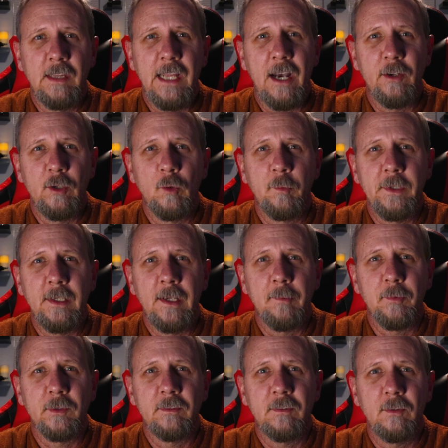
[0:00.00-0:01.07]
Now you'll be
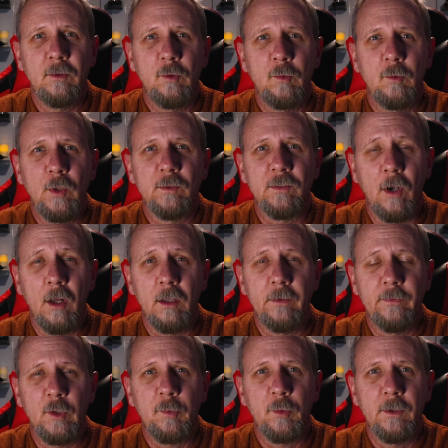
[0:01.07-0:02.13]
able to use all
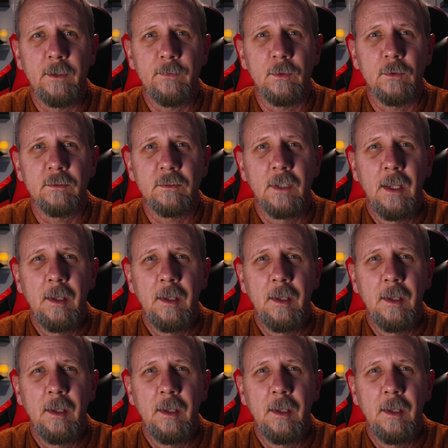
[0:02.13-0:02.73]
of your peripherals.